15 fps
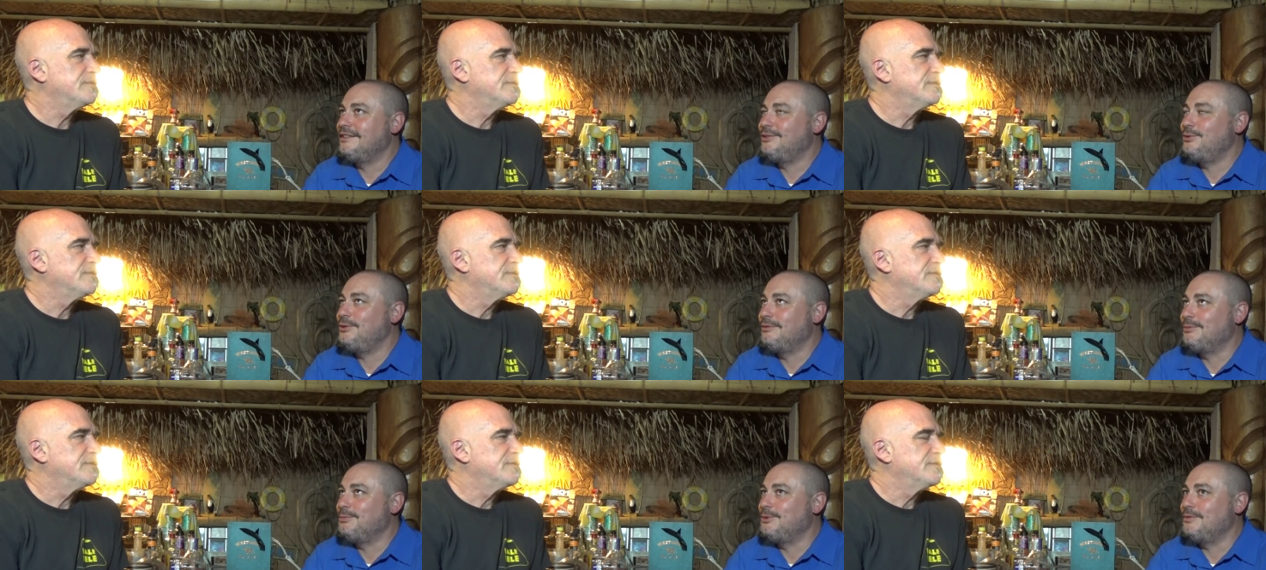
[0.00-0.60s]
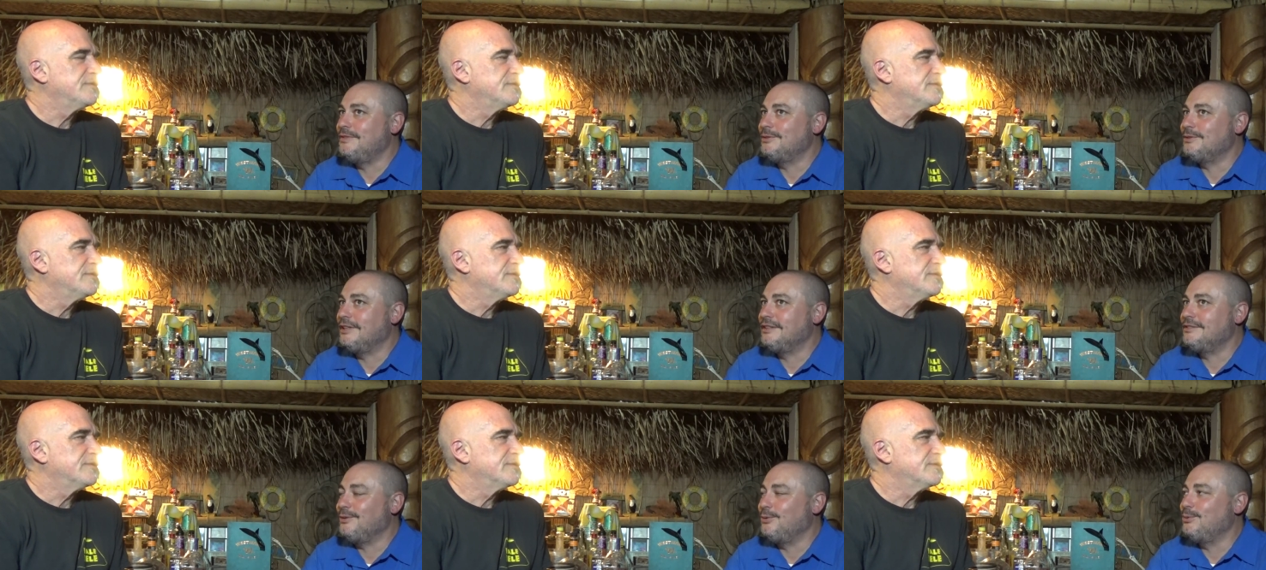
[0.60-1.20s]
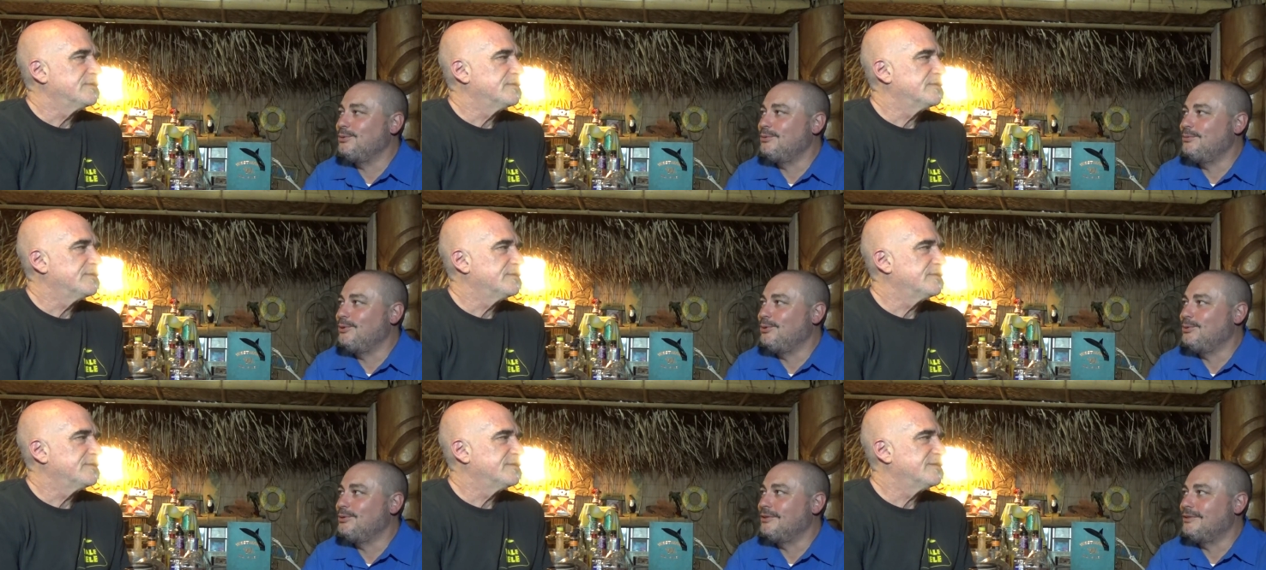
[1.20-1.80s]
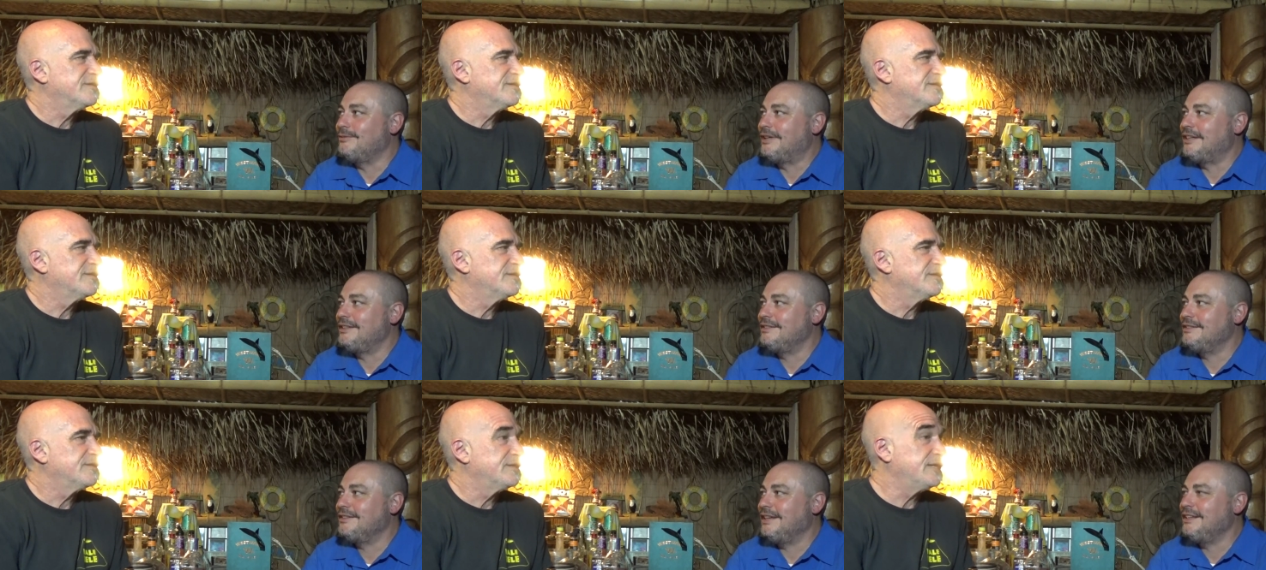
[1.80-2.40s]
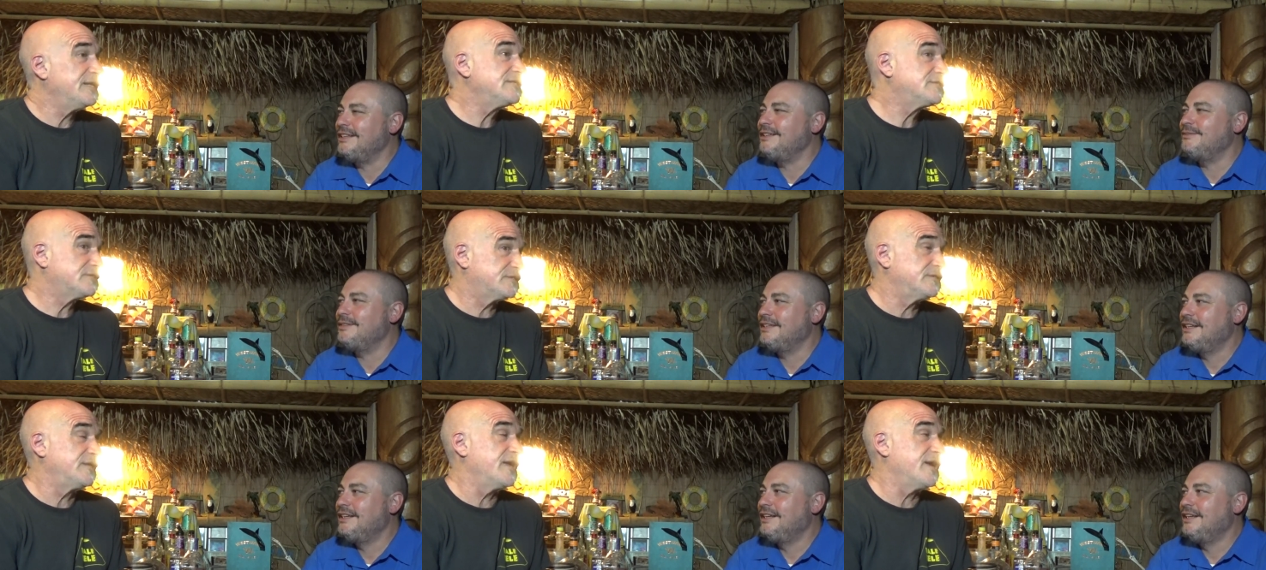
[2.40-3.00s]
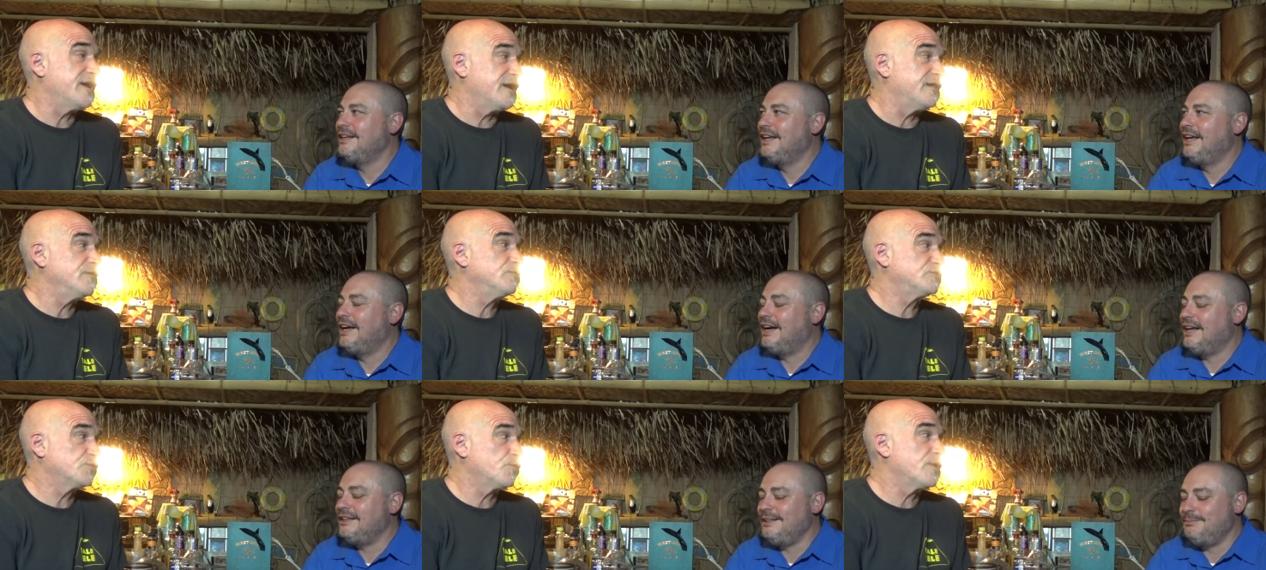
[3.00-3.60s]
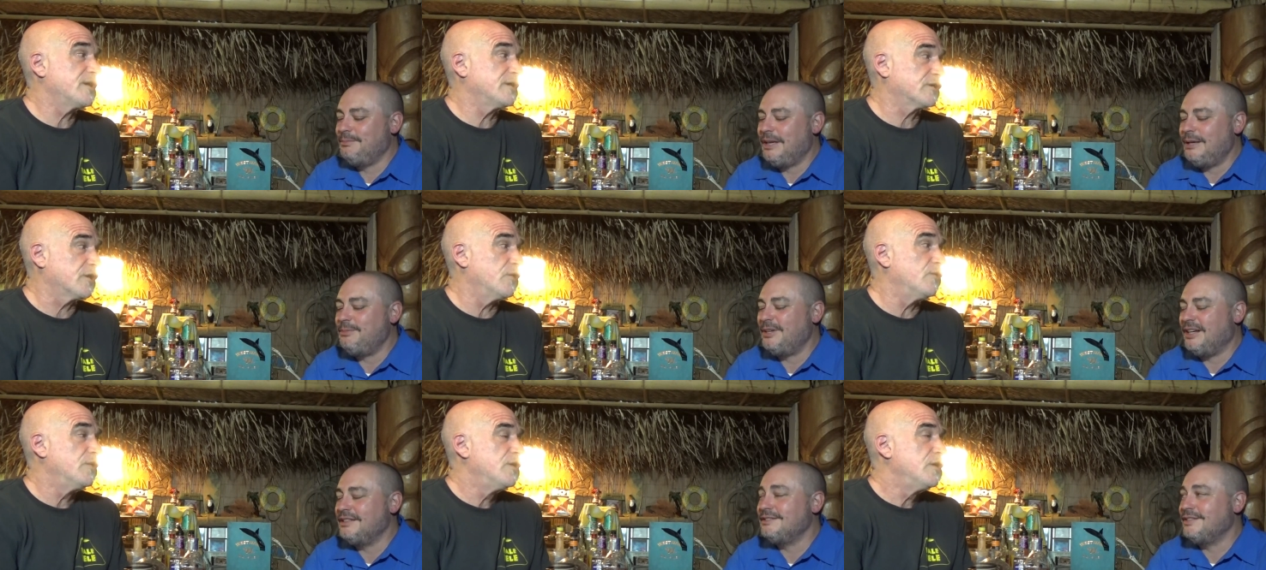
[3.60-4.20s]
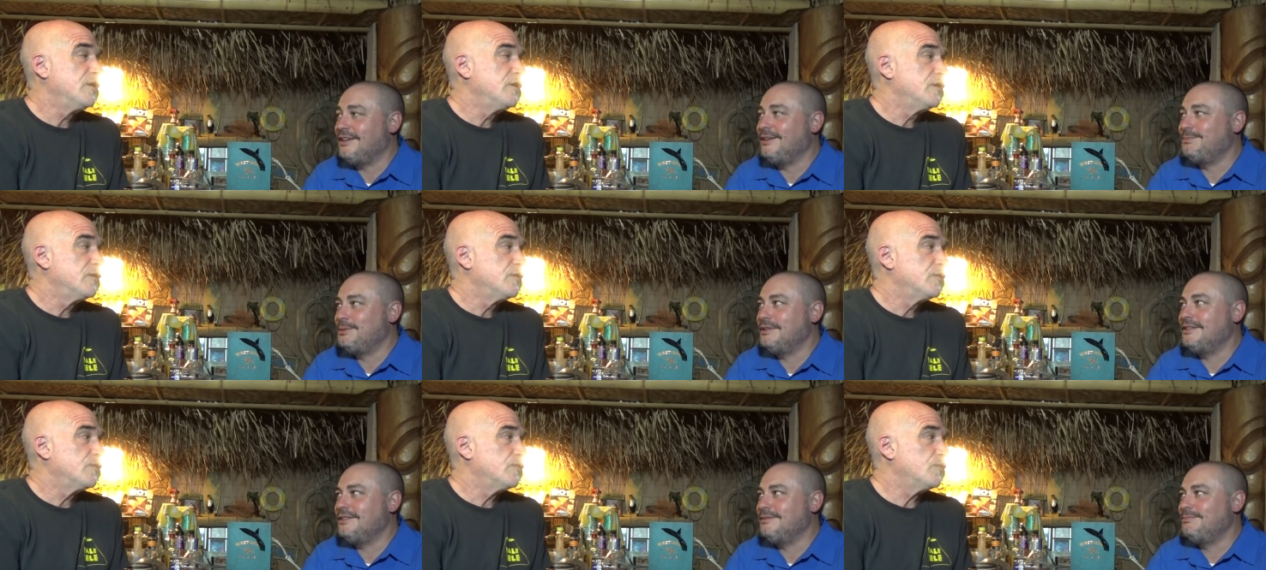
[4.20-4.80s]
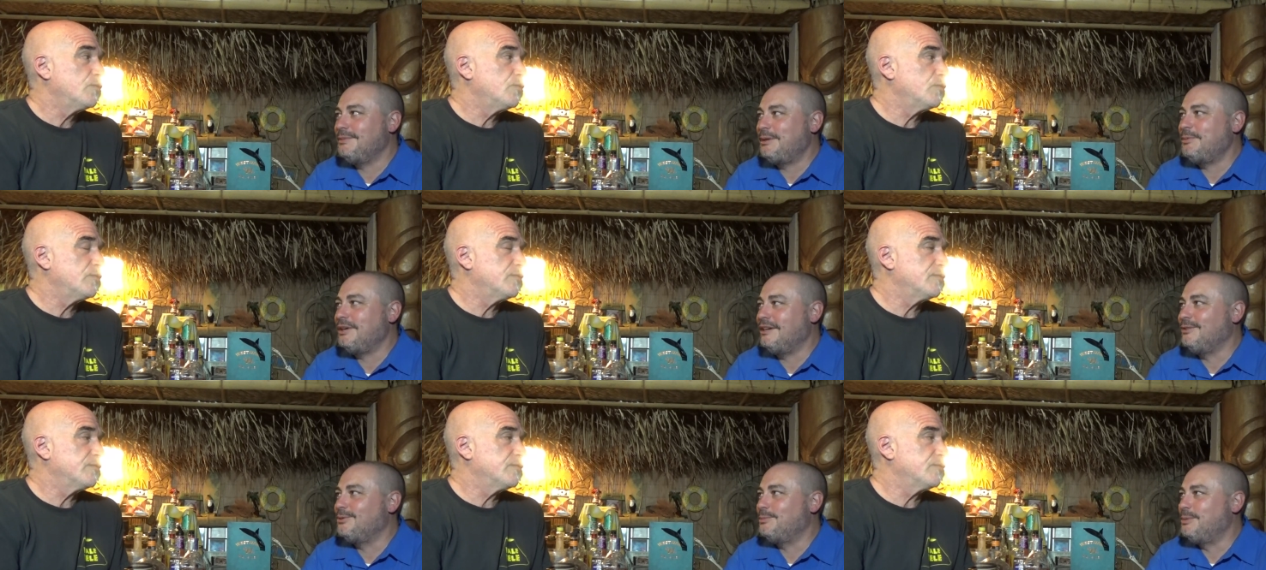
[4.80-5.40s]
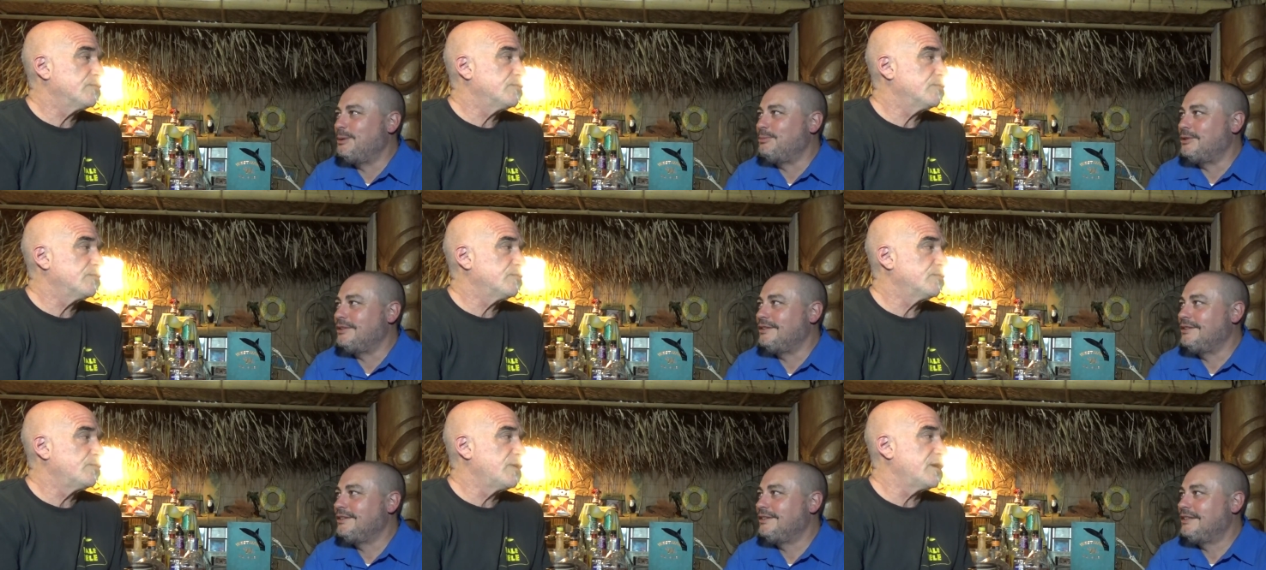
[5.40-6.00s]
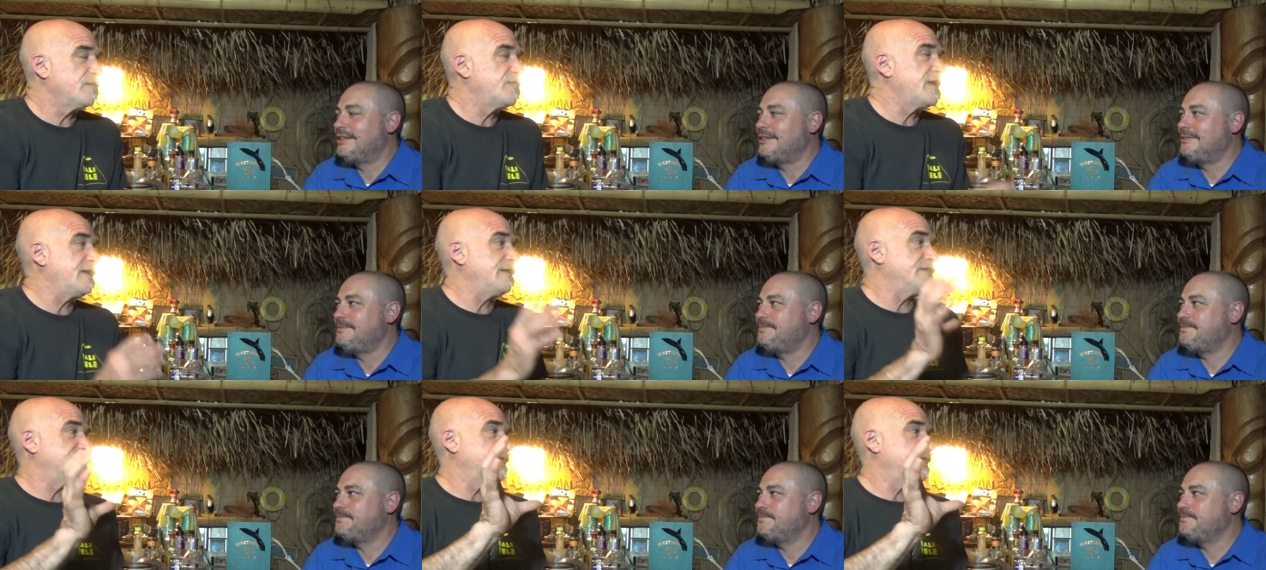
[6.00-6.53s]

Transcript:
Speaker 1: Two different movies, right? It's old, older, right? it's yeah. It was. I think maybe ago. I saw, but maybe I don't remember.
Speaker 2: Where they